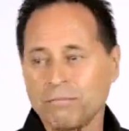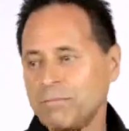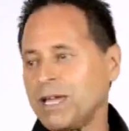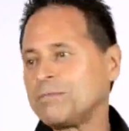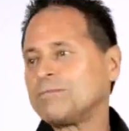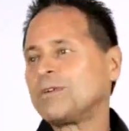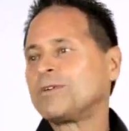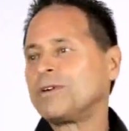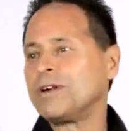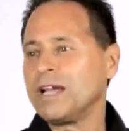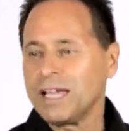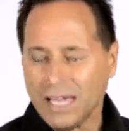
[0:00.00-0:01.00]
make
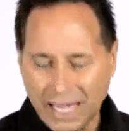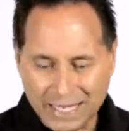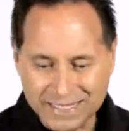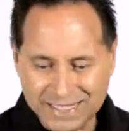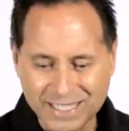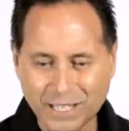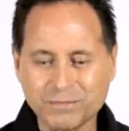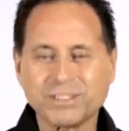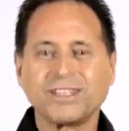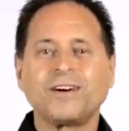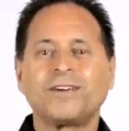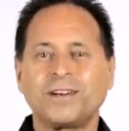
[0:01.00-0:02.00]
more
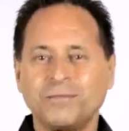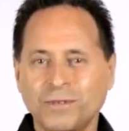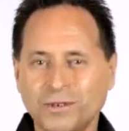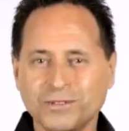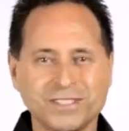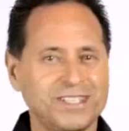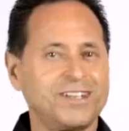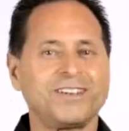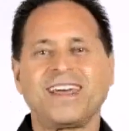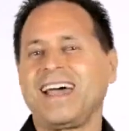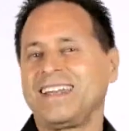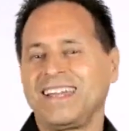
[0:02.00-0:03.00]
enzymes and hormones and
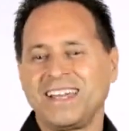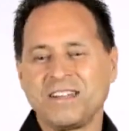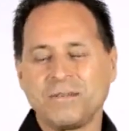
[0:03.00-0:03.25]
all that,